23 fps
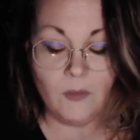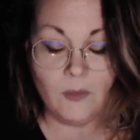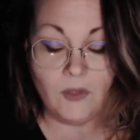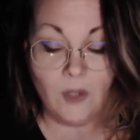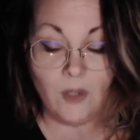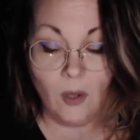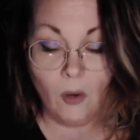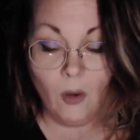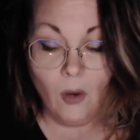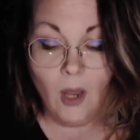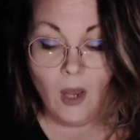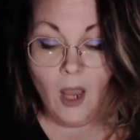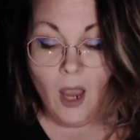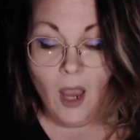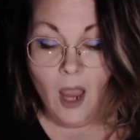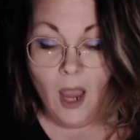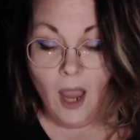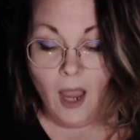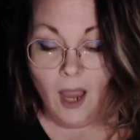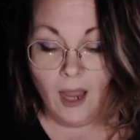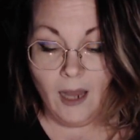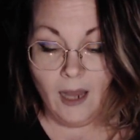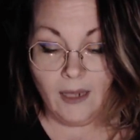So
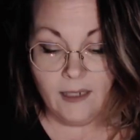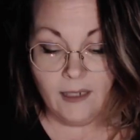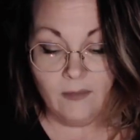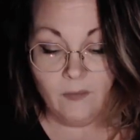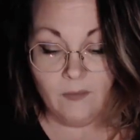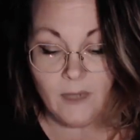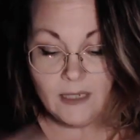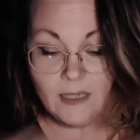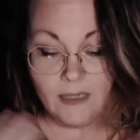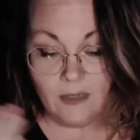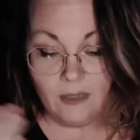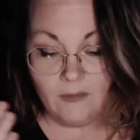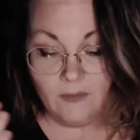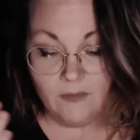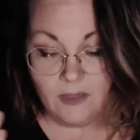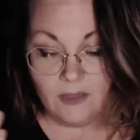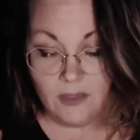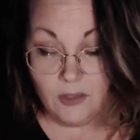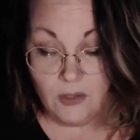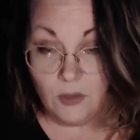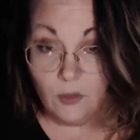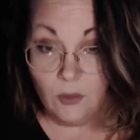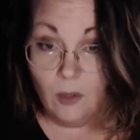I give myself
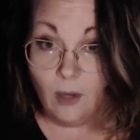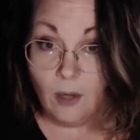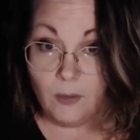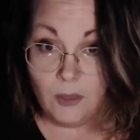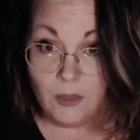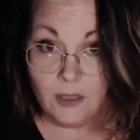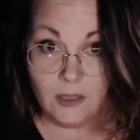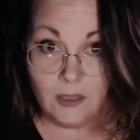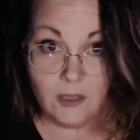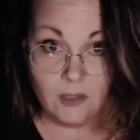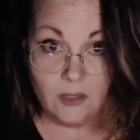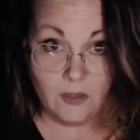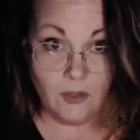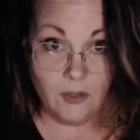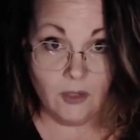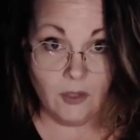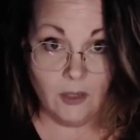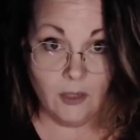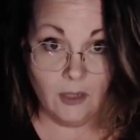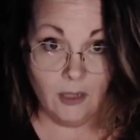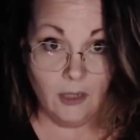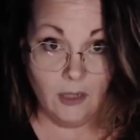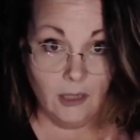these two options:
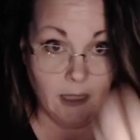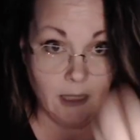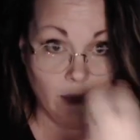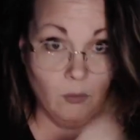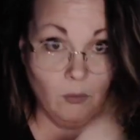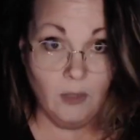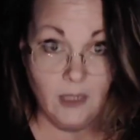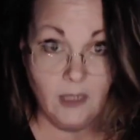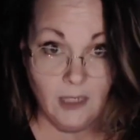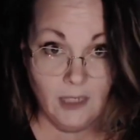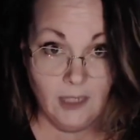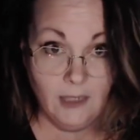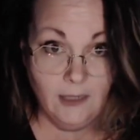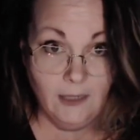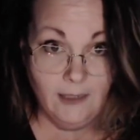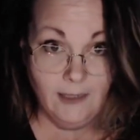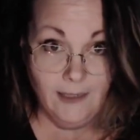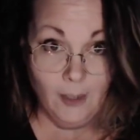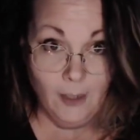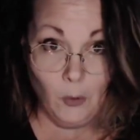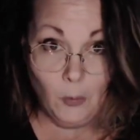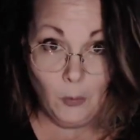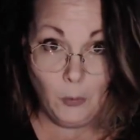clean within
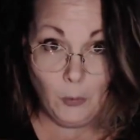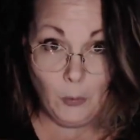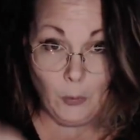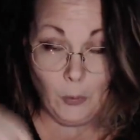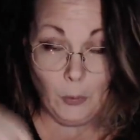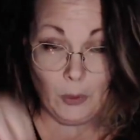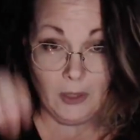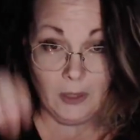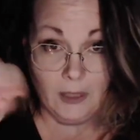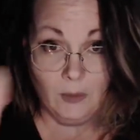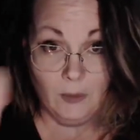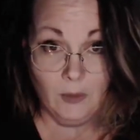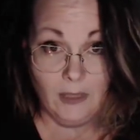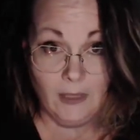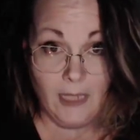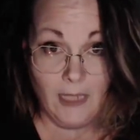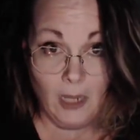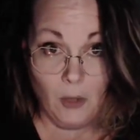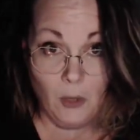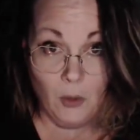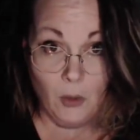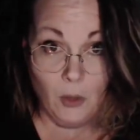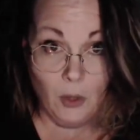or clean
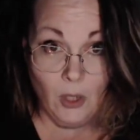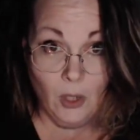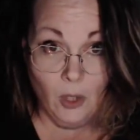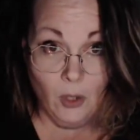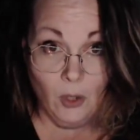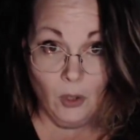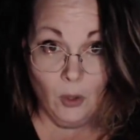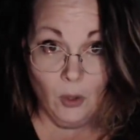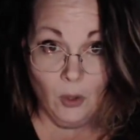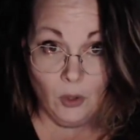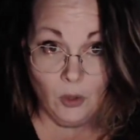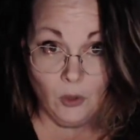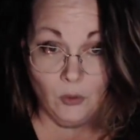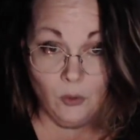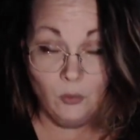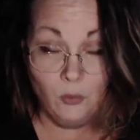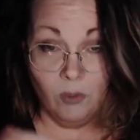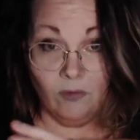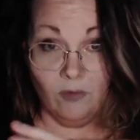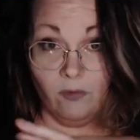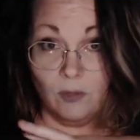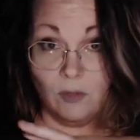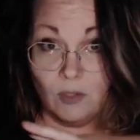without. Do
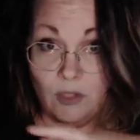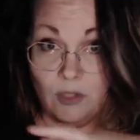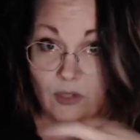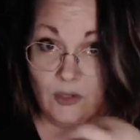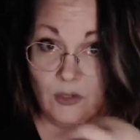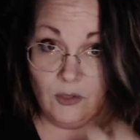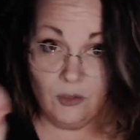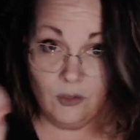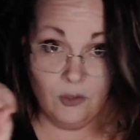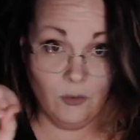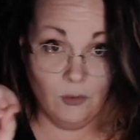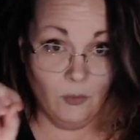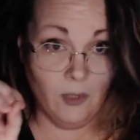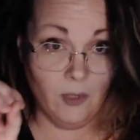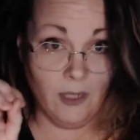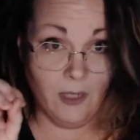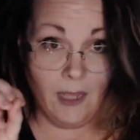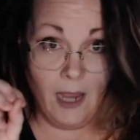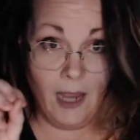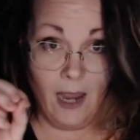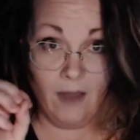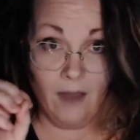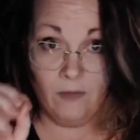one first, do one
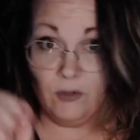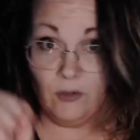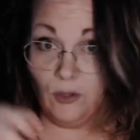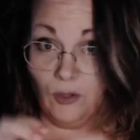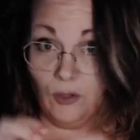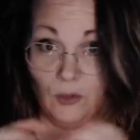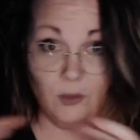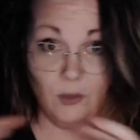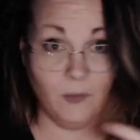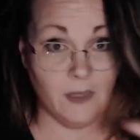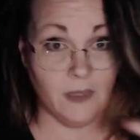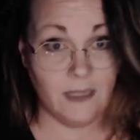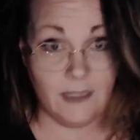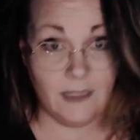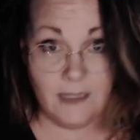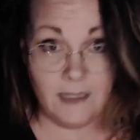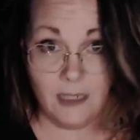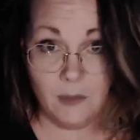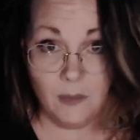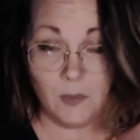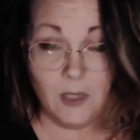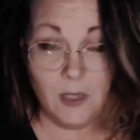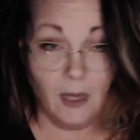after, do them at the
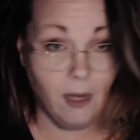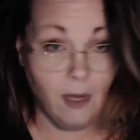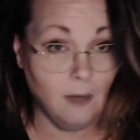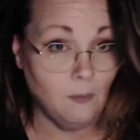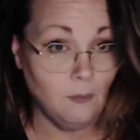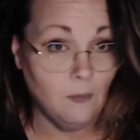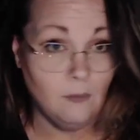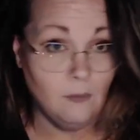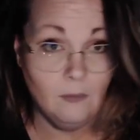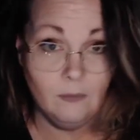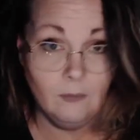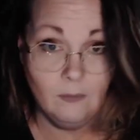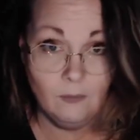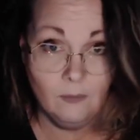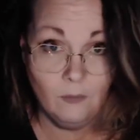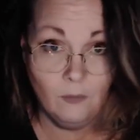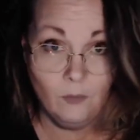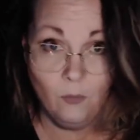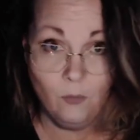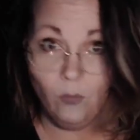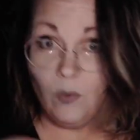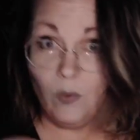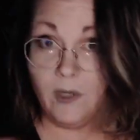same time,
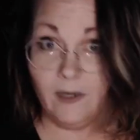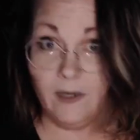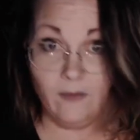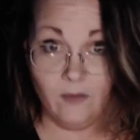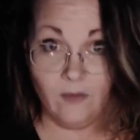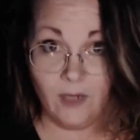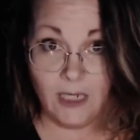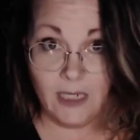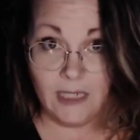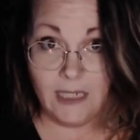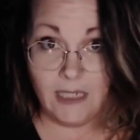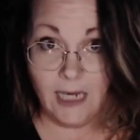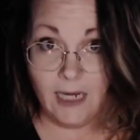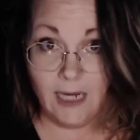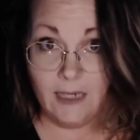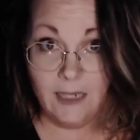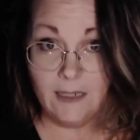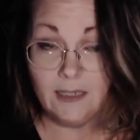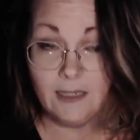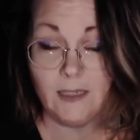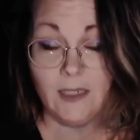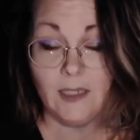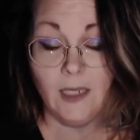whatever it takes.